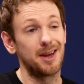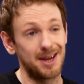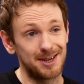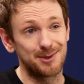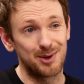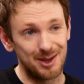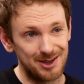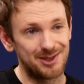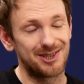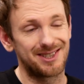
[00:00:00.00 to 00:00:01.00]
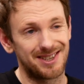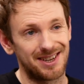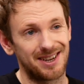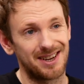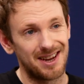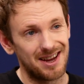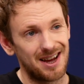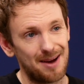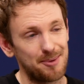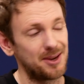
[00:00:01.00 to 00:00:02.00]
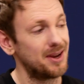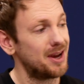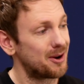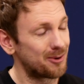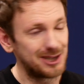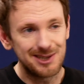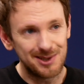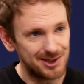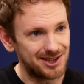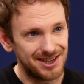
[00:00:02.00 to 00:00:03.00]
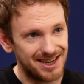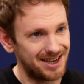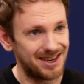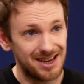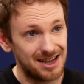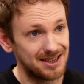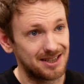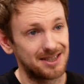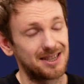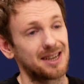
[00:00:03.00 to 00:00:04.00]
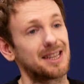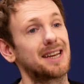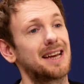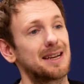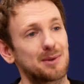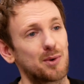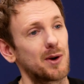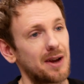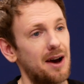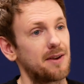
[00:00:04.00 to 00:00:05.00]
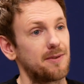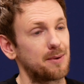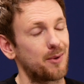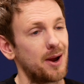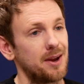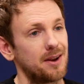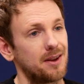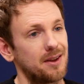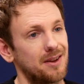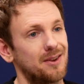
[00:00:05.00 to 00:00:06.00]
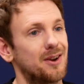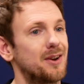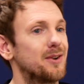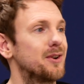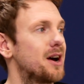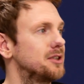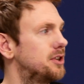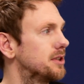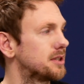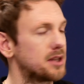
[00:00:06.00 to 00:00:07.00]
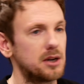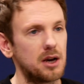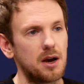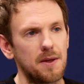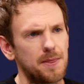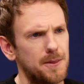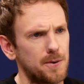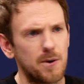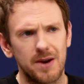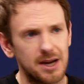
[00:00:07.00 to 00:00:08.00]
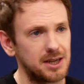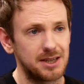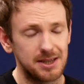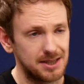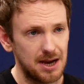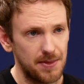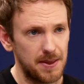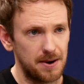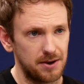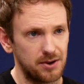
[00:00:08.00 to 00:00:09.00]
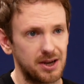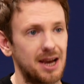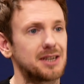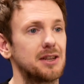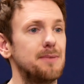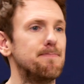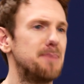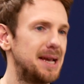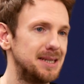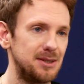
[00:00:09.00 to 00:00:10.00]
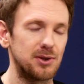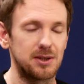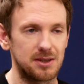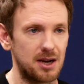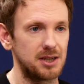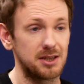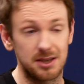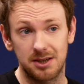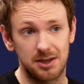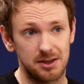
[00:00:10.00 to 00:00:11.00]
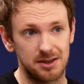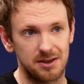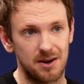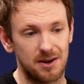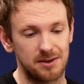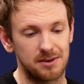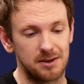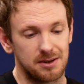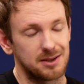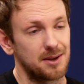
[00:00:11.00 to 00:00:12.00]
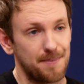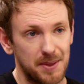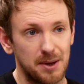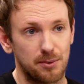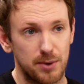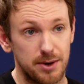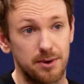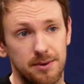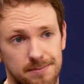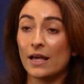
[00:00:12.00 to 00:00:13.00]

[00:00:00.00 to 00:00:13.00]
Yeah, that's really interesting. I mean, research and data analysis take the guesswork out of it, right? You're not just throwing ideas out there. You can actually base your design decisions on something real.